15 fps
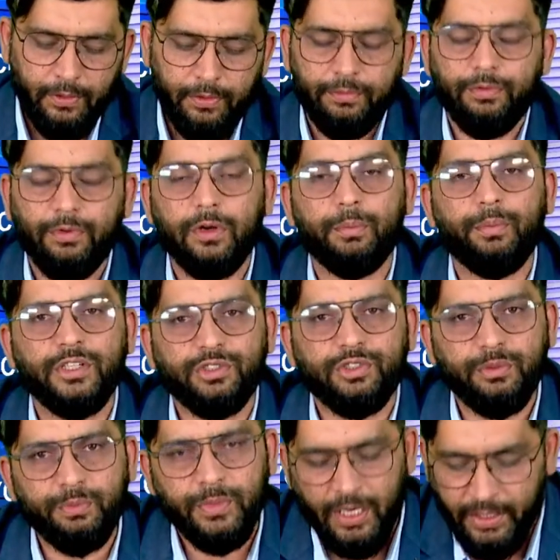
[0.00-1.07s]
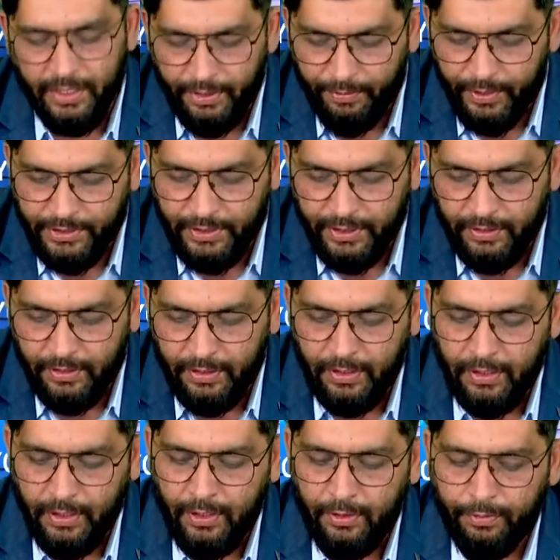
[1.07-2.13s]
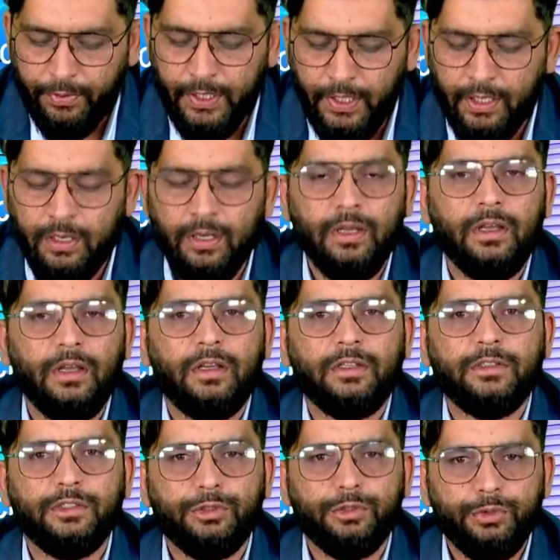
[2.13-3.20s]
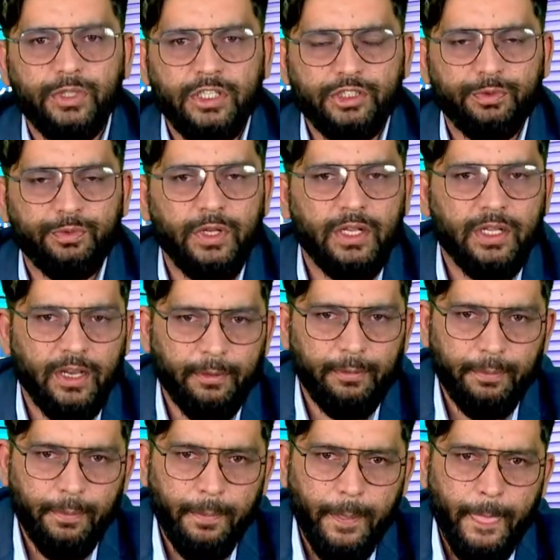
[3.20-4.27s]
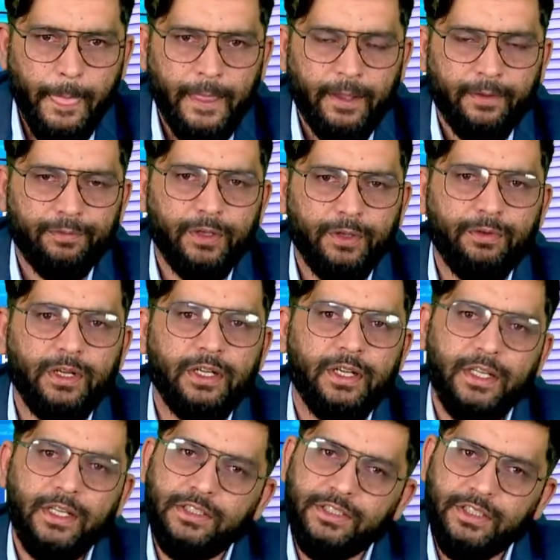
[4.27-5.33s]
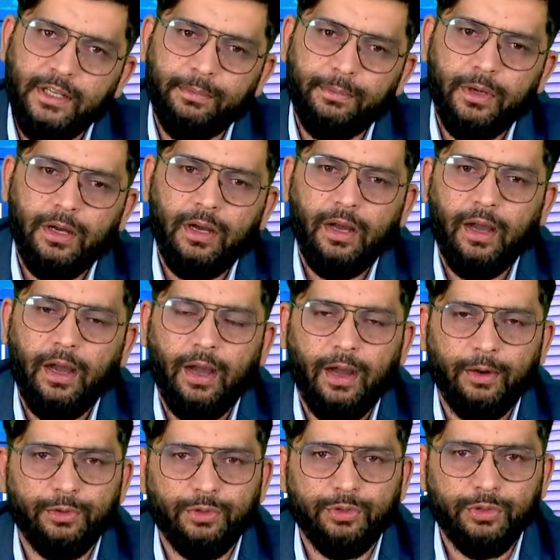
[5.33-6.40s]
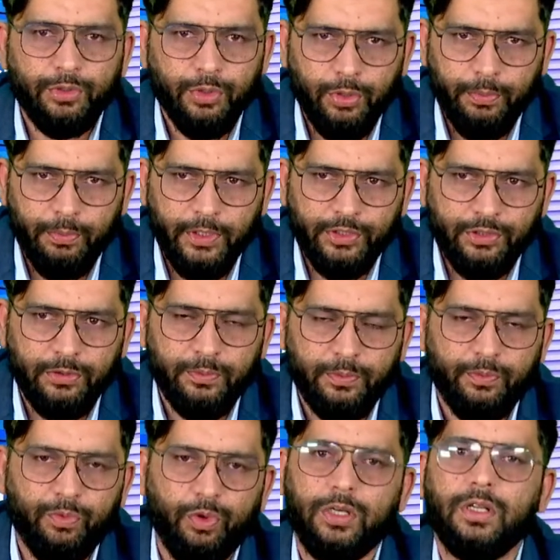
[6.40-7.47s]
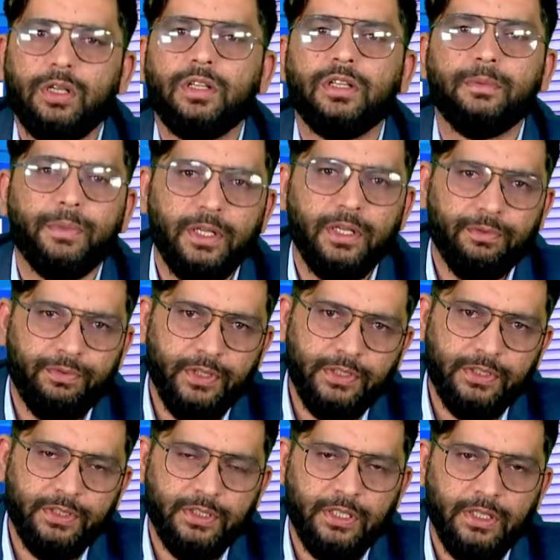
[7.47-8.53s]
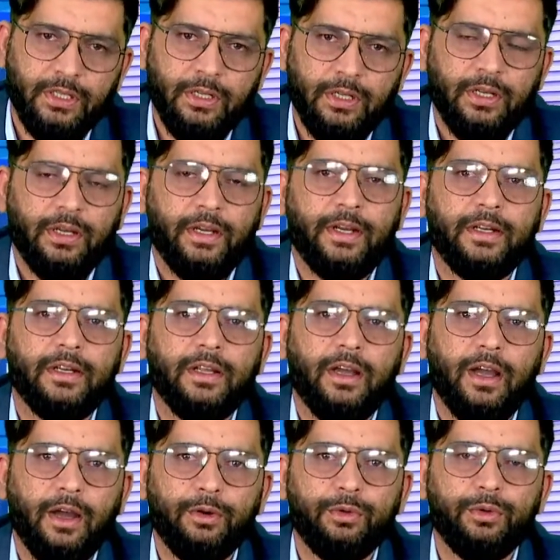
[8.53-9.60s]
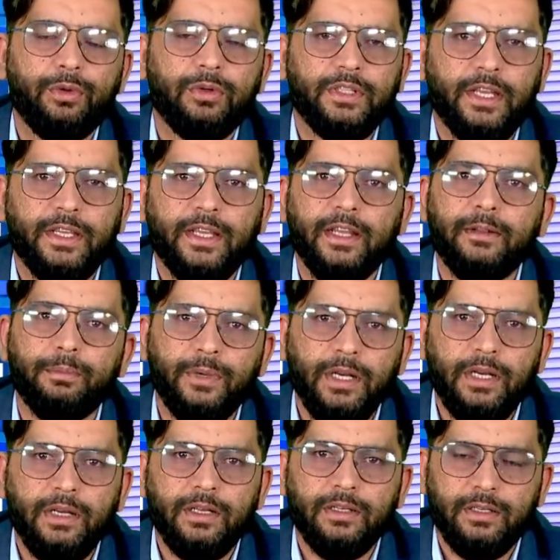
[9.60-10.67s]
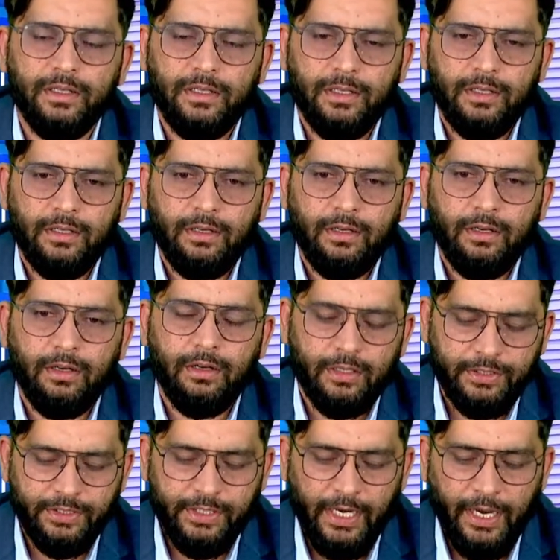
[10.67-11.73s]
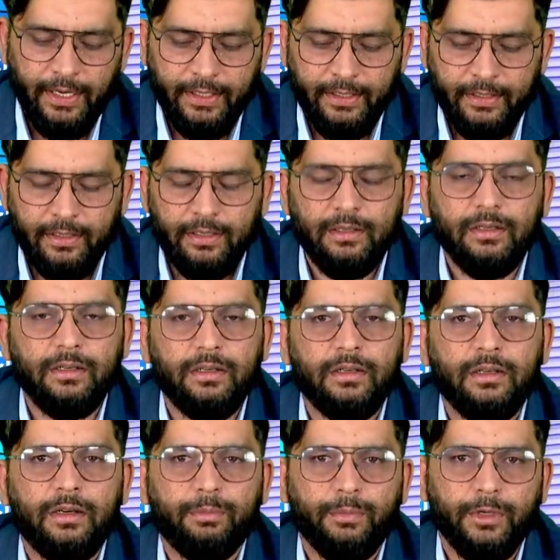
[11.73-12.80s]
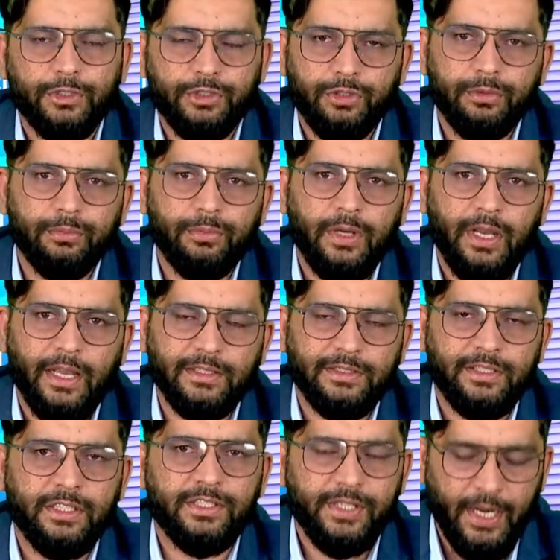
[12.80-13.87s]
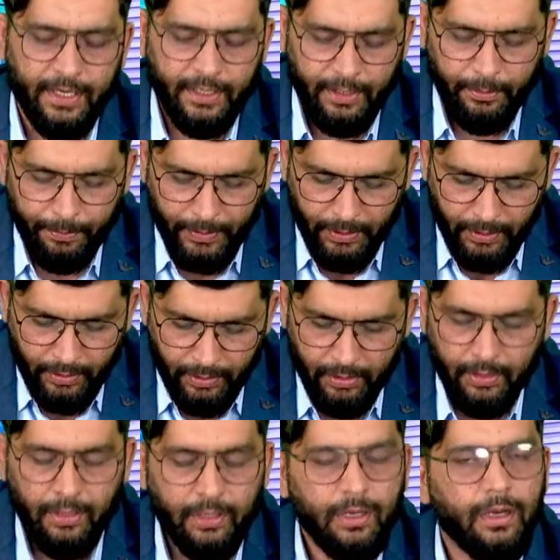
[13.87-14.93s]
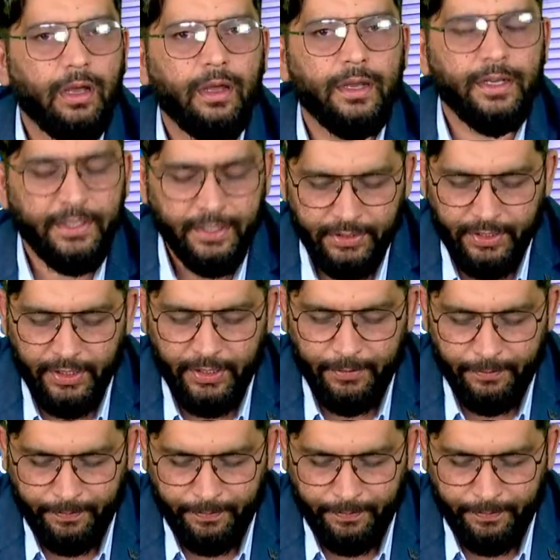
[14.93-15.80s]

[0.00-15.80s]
for mushroom cultivation, where the students will come, we will teach them how to grow mushroom, what are the benefits, and how they can build or start mushroom as their startup industry.